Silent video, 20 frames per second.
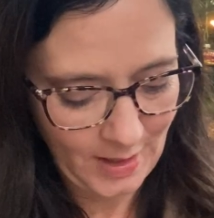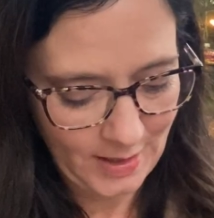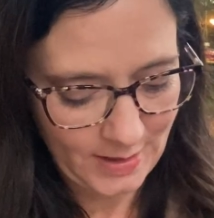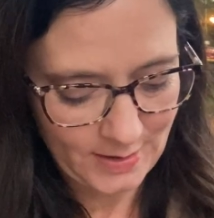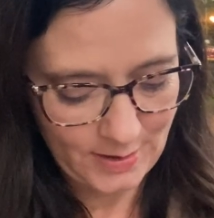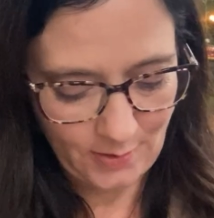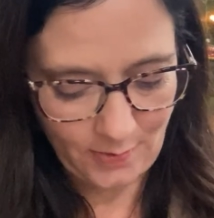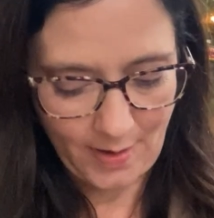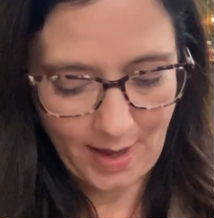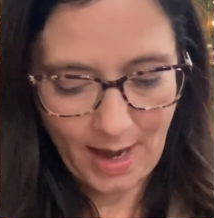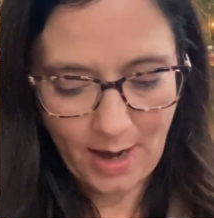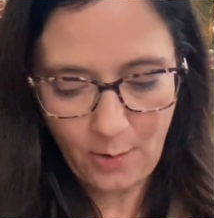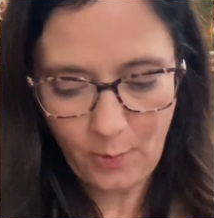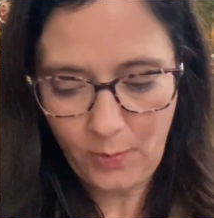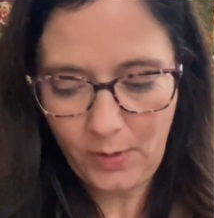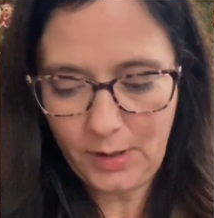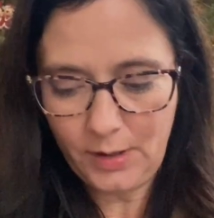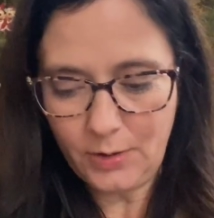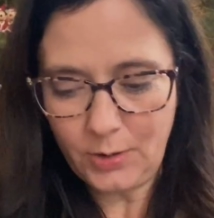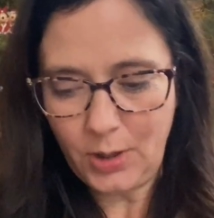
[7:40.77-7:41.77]
So that
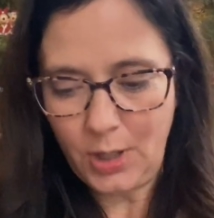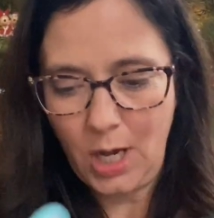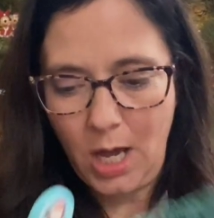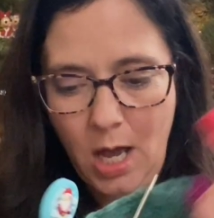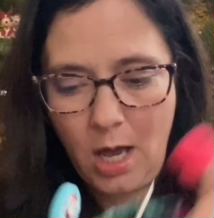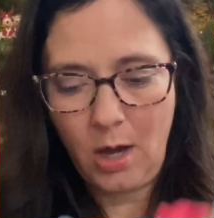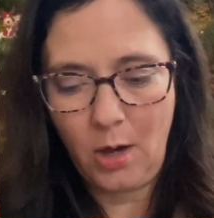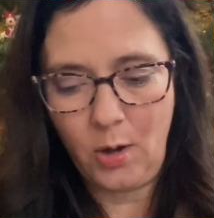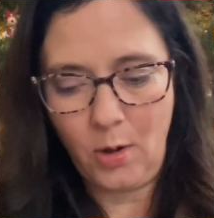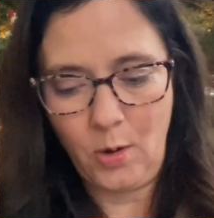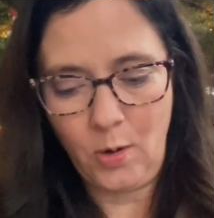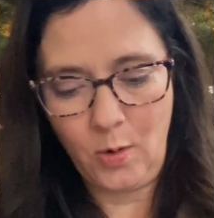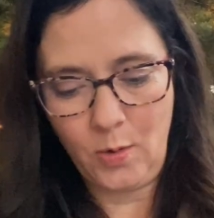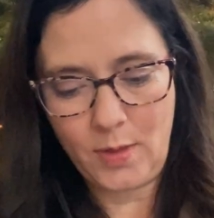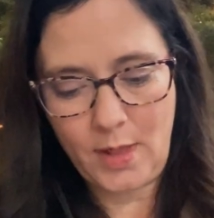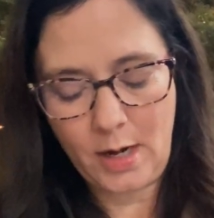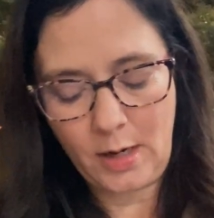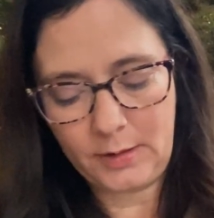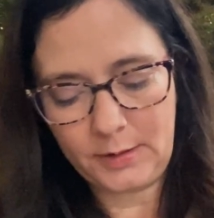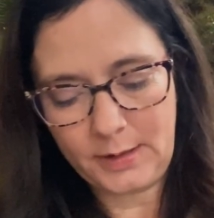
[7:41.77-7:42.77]
will go,
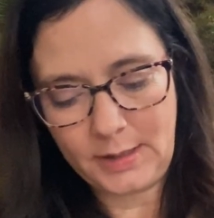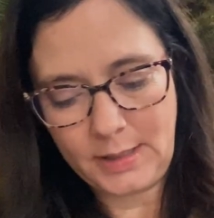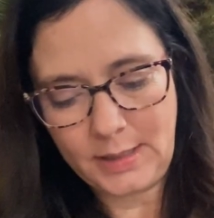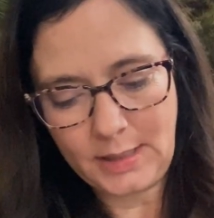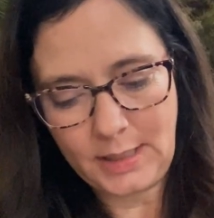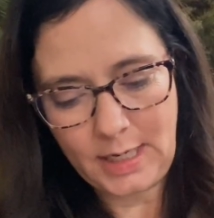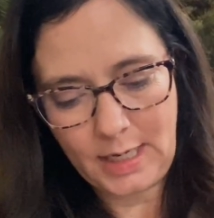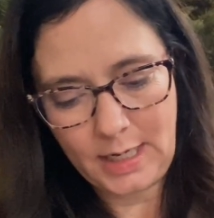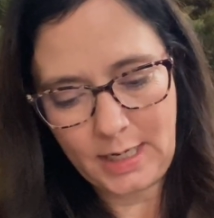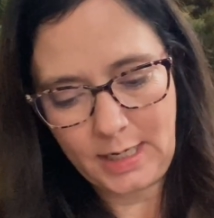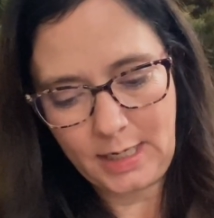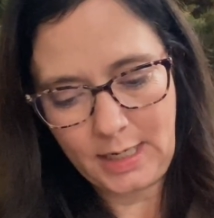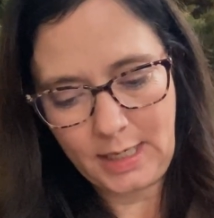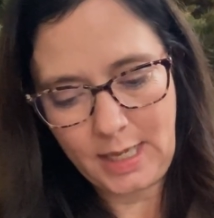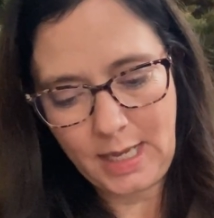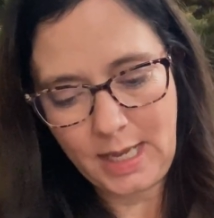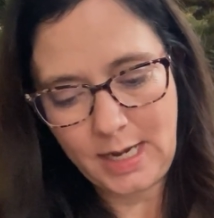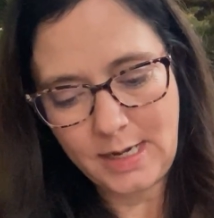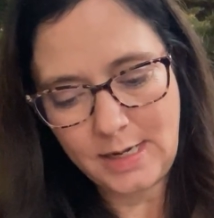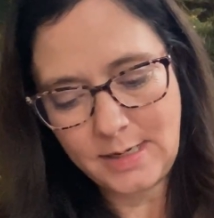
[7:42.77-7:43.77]
that'll kind of
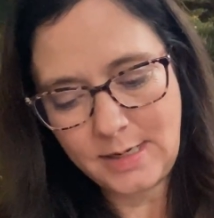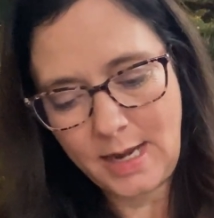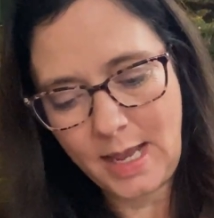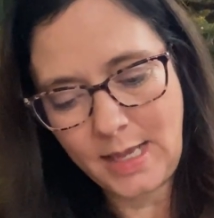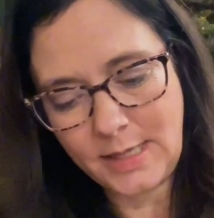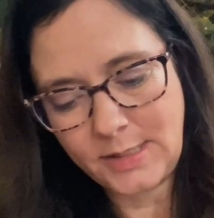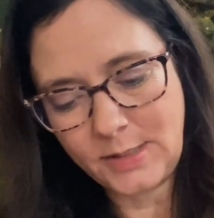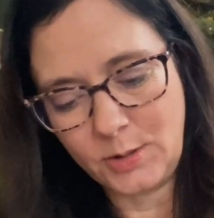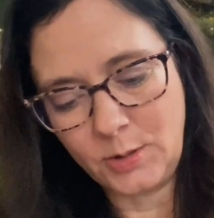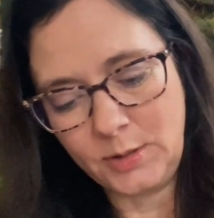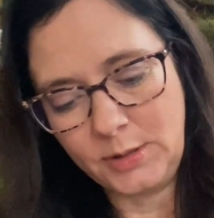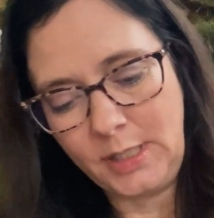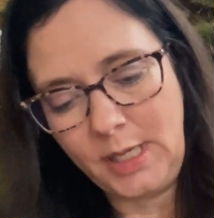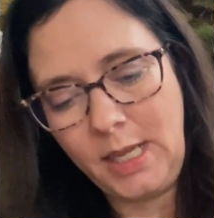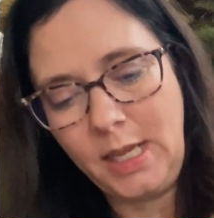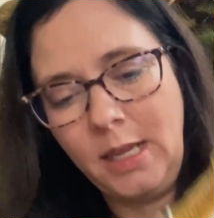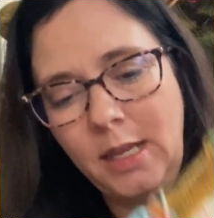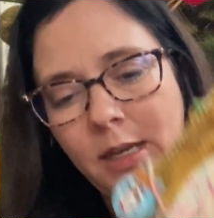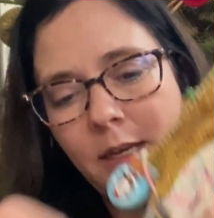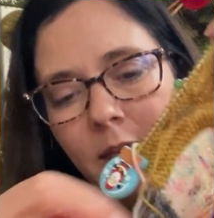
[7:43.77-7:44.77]
get nestled
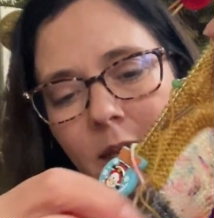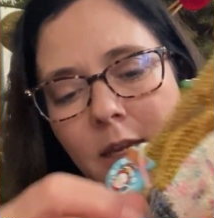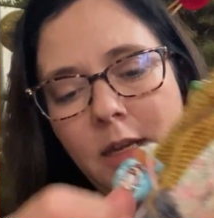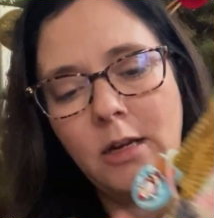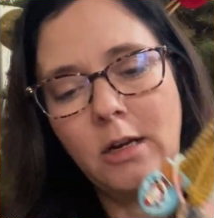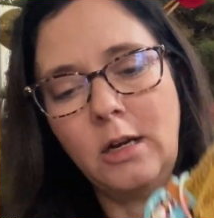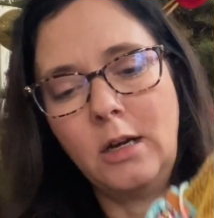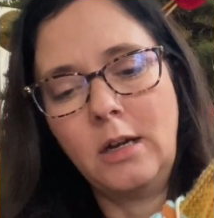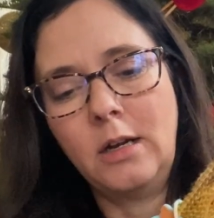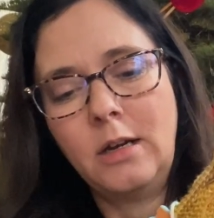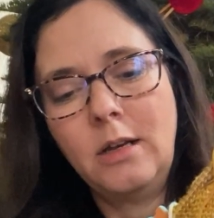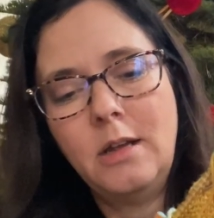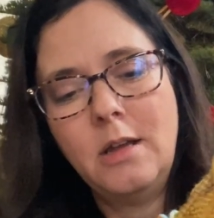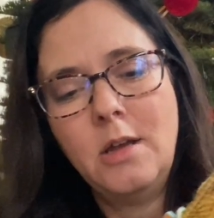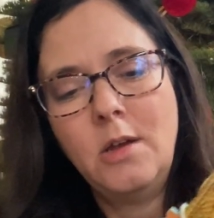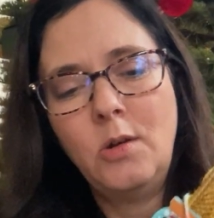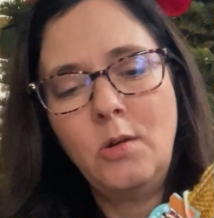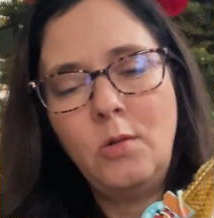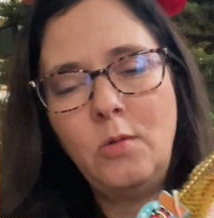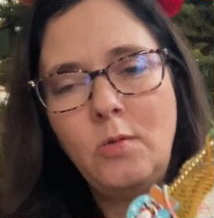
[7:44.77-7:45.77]
in here.
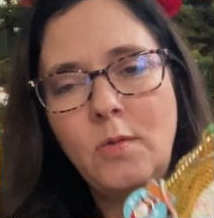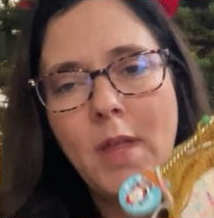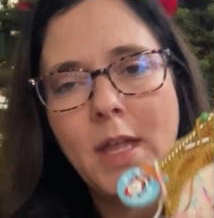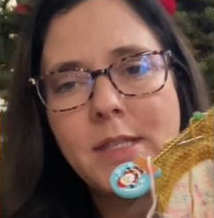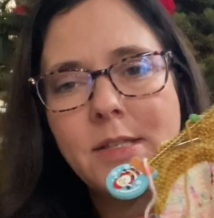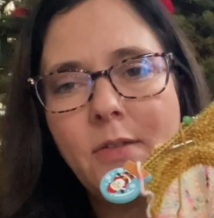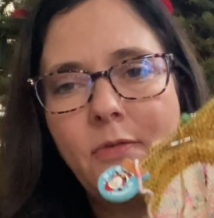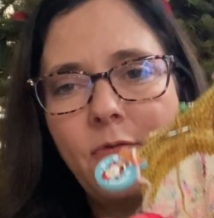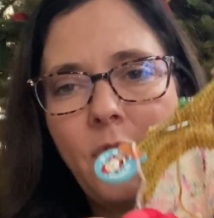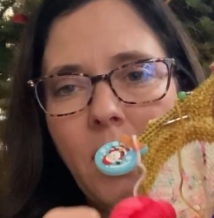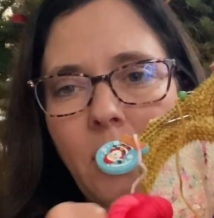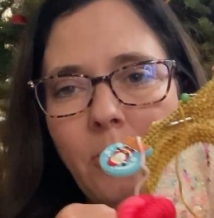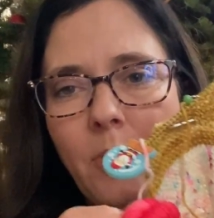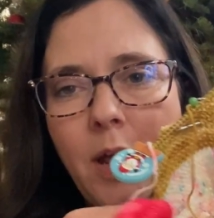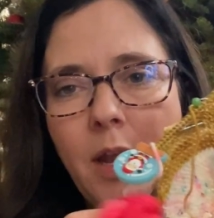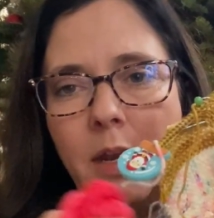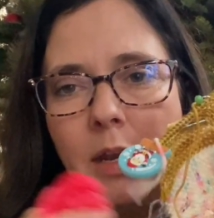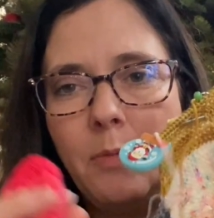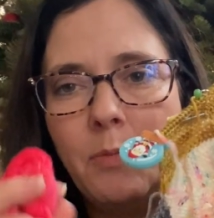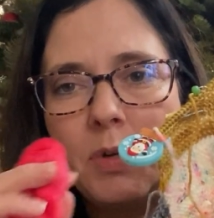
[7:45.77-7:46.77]
Oh, that's a fun
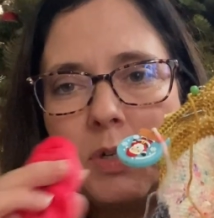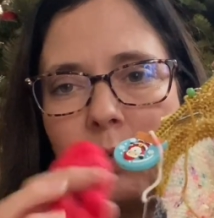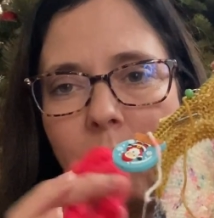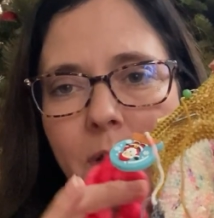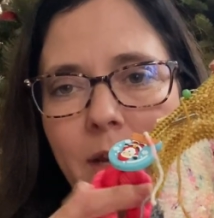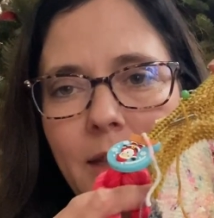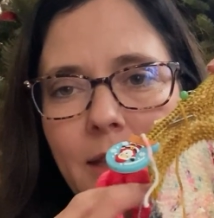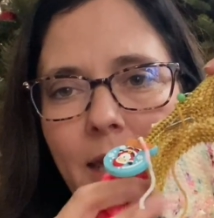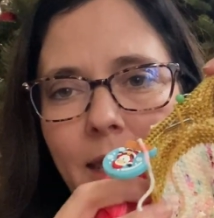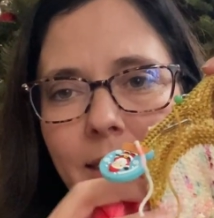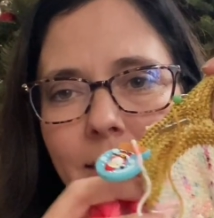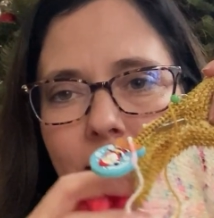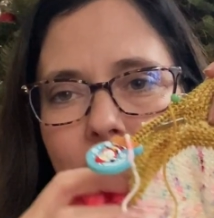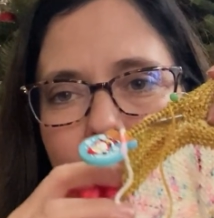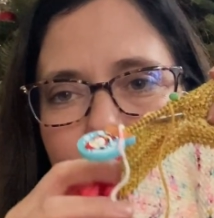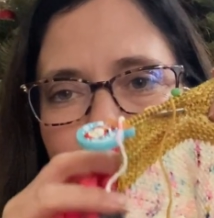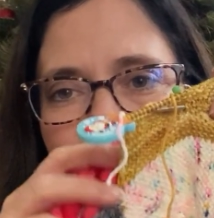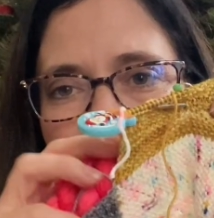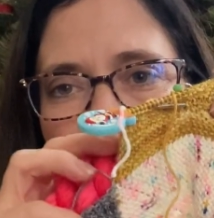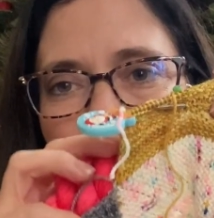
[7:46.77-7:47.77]
one in between like
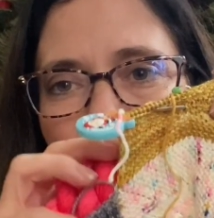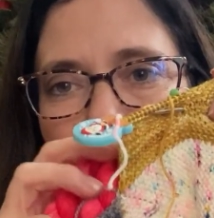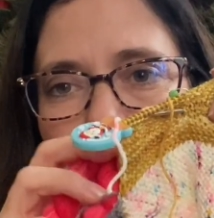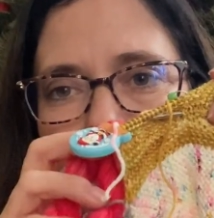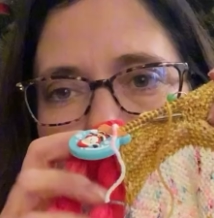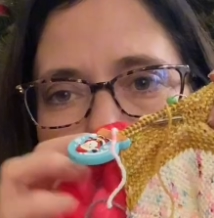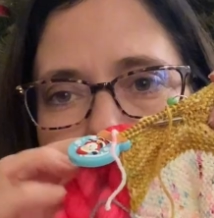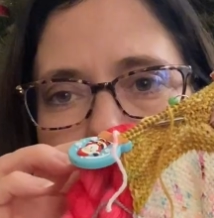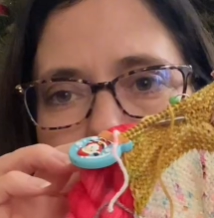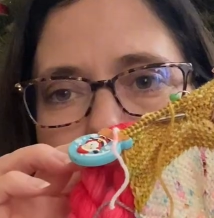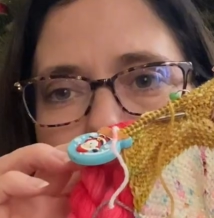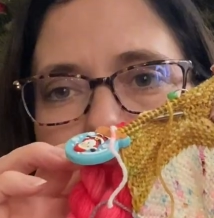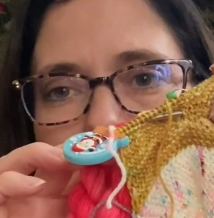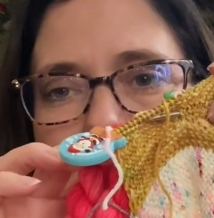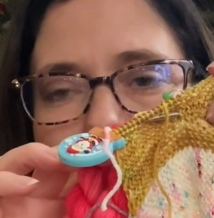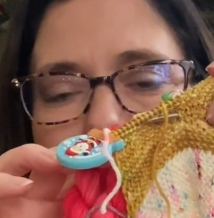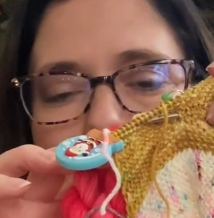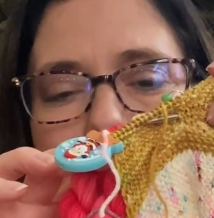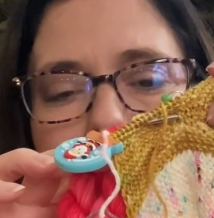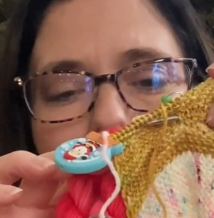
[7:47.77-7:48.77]
this
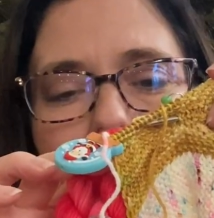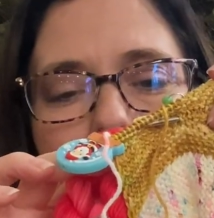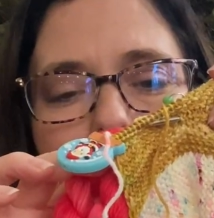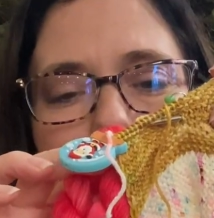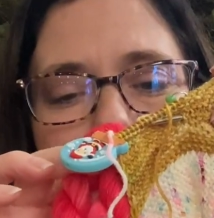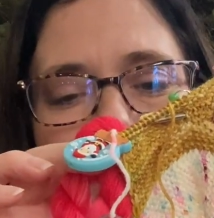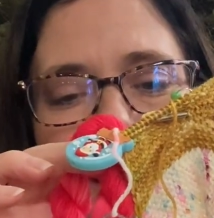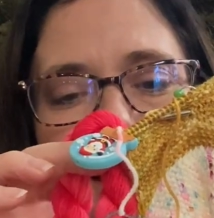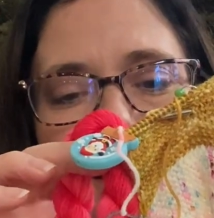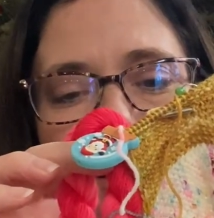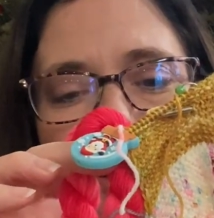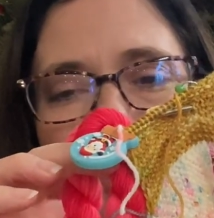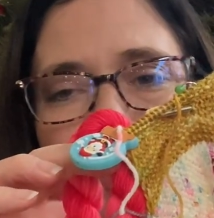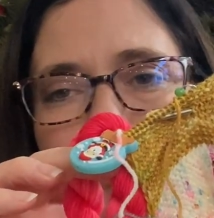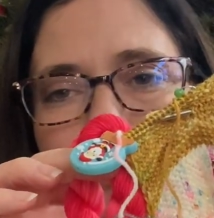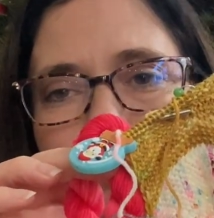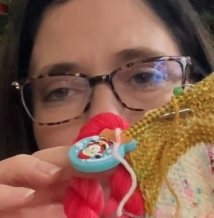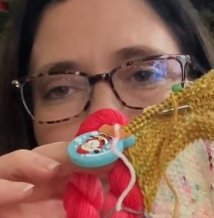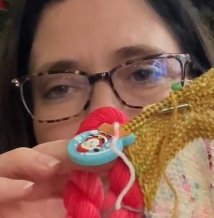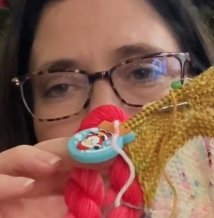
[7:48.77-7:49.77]
gray and
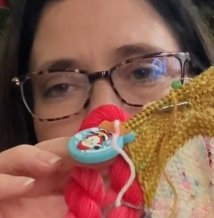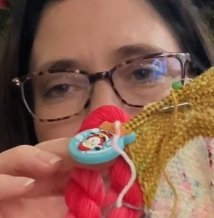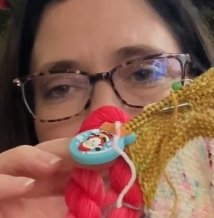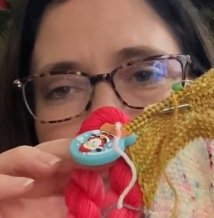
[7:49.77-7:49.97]
yellow.